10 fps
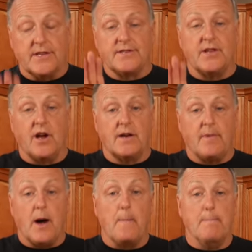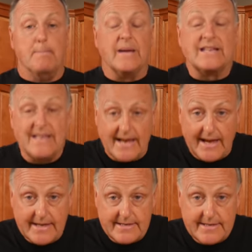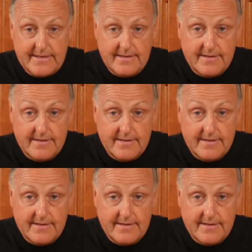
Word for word: Let's talk about mixing ice.